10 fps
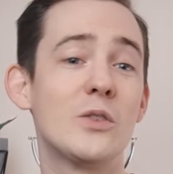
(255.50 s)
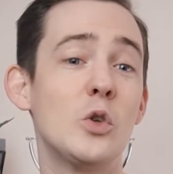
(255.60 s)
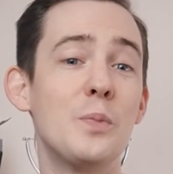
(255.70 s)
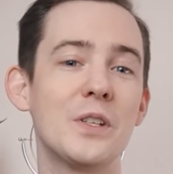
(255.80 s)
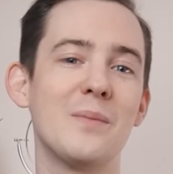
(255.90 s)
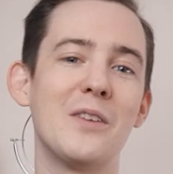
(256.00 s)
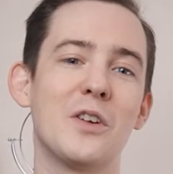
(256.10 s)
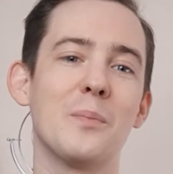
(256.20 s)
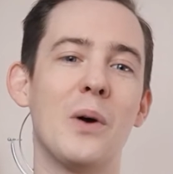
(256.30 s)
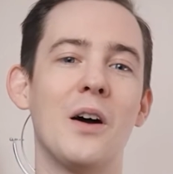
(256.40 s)

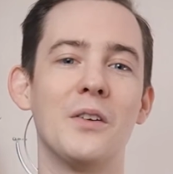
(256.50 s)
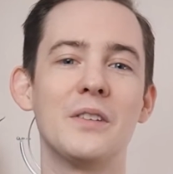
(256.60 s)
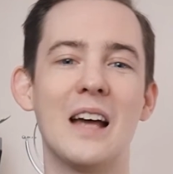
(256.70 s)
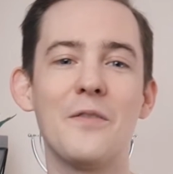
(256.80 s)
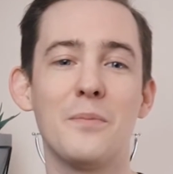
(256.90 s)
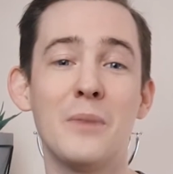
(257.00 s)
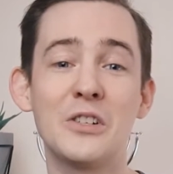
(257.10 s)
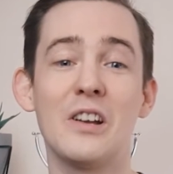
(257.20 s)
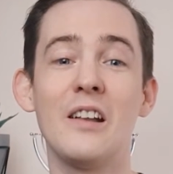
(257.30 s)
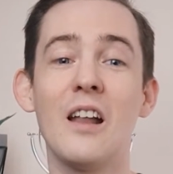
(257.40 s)
supersymmetric partners have
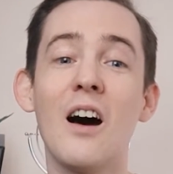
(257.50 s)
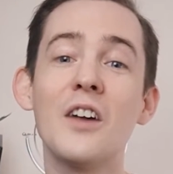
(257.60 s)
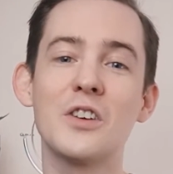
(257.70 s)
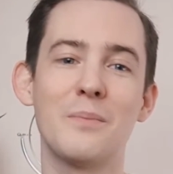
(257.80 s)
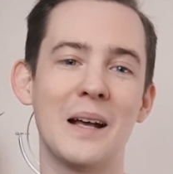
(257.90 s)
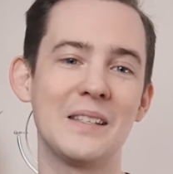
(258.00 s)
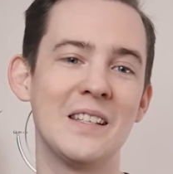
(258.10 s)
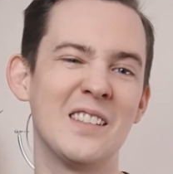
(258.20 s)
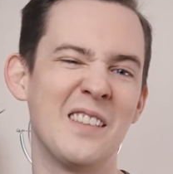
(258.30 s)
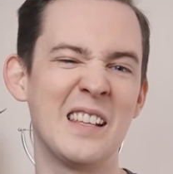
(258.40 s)
much larger
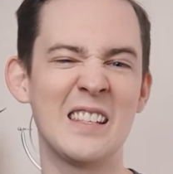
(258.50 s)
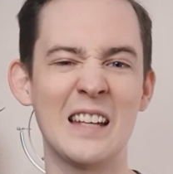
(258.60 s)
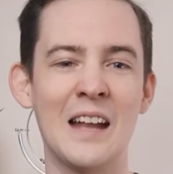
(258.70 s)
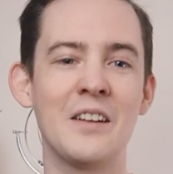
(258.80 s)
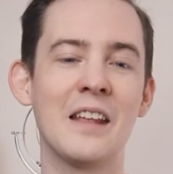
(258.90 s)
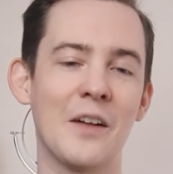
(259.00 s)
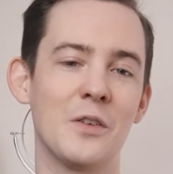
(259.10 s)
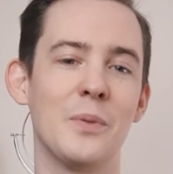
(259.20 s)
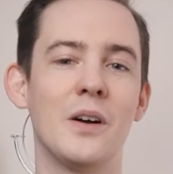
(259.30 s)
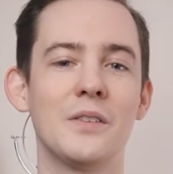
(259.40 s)
masses than their standard
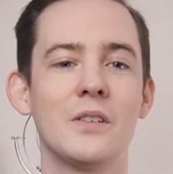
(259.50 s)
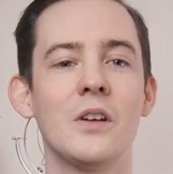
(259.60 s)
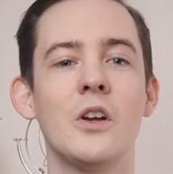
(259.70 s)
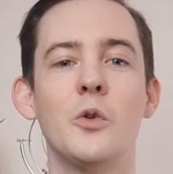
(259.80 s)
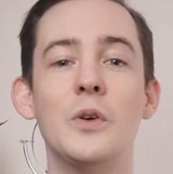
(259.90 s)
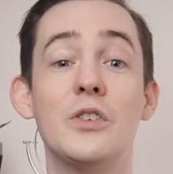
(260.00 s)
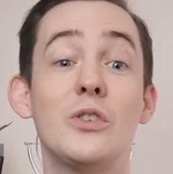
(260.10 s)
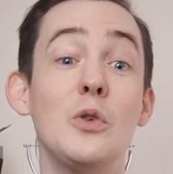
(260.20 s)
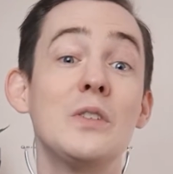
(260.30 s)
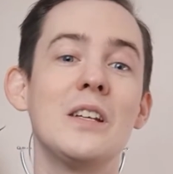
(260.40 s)
counterparts, which
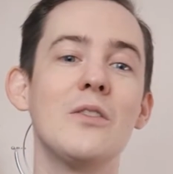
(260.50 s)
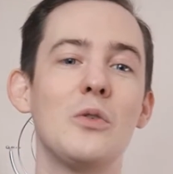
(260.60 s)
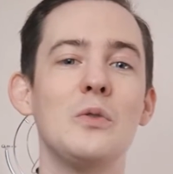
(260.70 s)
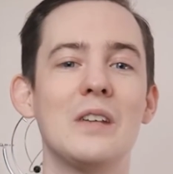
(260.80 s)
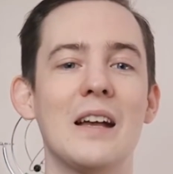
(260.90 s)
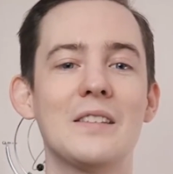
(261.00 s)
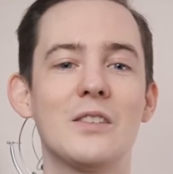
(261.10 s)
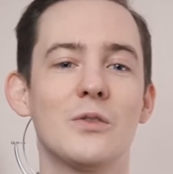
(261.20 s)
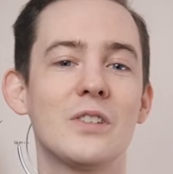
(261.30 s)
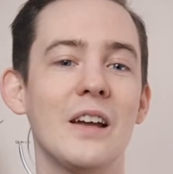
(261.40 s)
SUSY
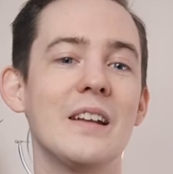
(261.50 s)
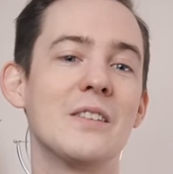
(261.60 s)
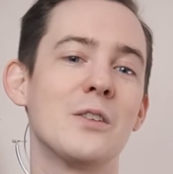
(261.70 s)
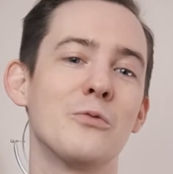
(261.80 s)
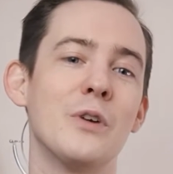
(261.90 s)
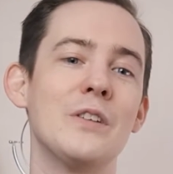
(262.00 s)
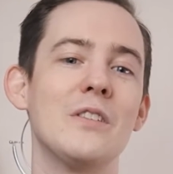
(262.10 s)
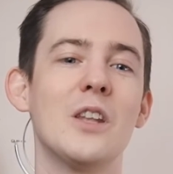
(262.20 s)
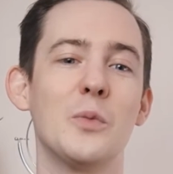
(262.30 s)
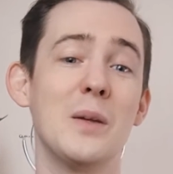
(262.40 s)
enthusiasts cite as the
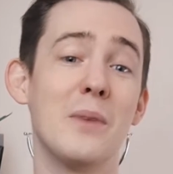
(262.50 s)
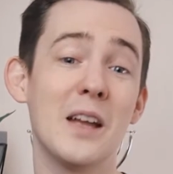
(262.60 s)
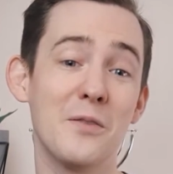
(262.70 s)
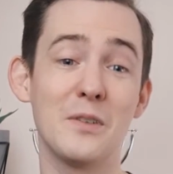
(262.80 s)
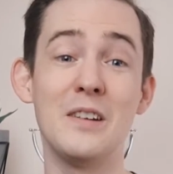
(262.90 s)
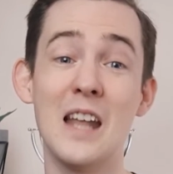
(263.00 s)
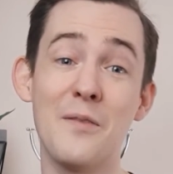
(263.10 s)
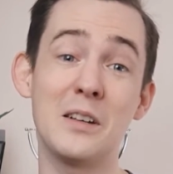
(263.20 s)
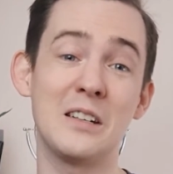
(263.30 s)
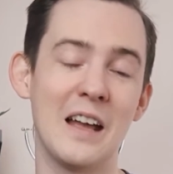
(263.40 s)
reason that we might have
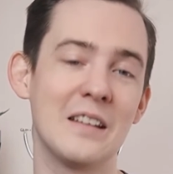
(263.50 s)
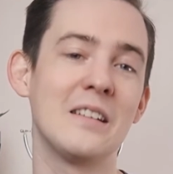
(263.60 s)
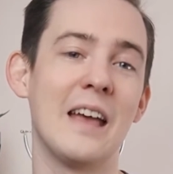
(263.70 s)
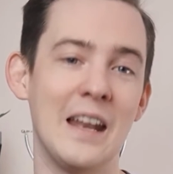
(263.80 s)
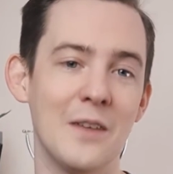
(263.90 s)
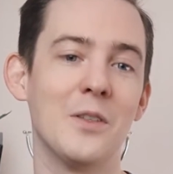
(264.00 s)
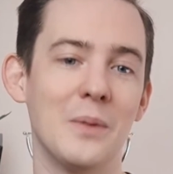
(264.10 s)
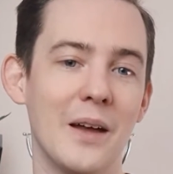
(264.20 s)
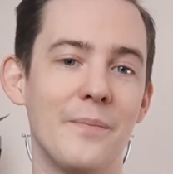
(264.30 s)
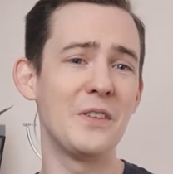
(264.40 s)
never detected any of them
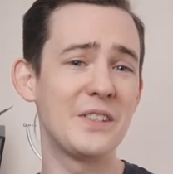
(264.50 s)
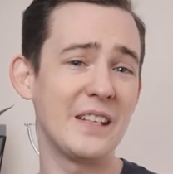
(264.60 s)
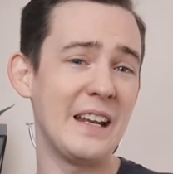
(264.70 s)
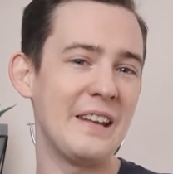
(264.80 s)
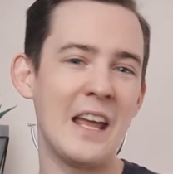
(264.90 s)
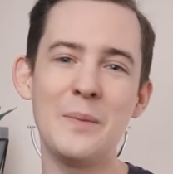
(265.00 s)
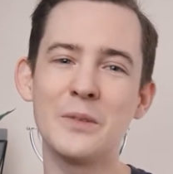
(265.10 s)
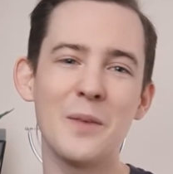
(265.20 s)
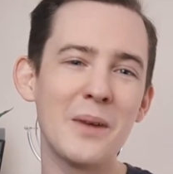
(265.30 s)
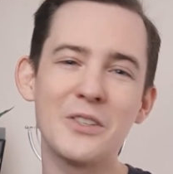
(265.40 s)
yet. The silly
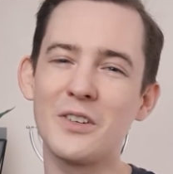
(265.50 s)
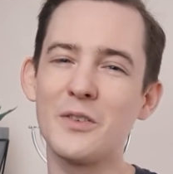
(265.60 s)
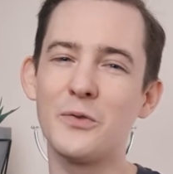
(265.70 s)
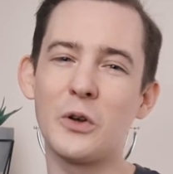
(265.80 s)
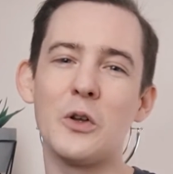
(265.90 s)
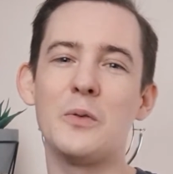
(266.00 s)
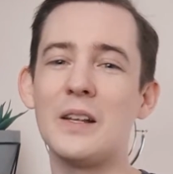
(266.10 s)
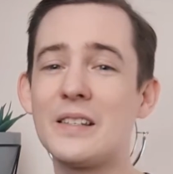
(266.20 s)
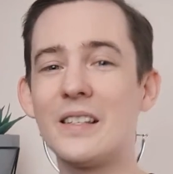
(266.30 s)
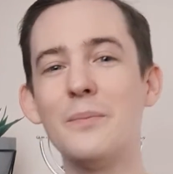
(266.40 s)
names I mentioned follow
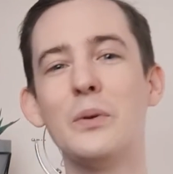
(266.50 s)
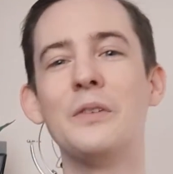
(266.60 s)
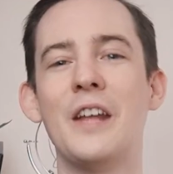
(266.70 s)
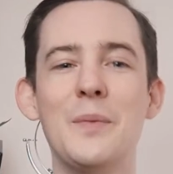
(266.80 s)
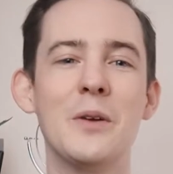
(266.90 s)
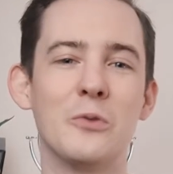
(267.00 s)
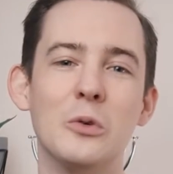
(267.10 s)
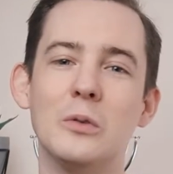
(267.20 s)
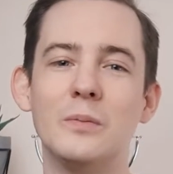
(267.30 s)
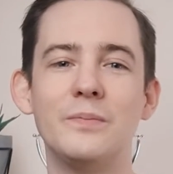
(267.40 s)
a simple naming
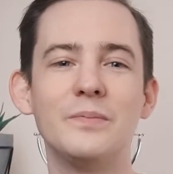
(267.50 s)
rule.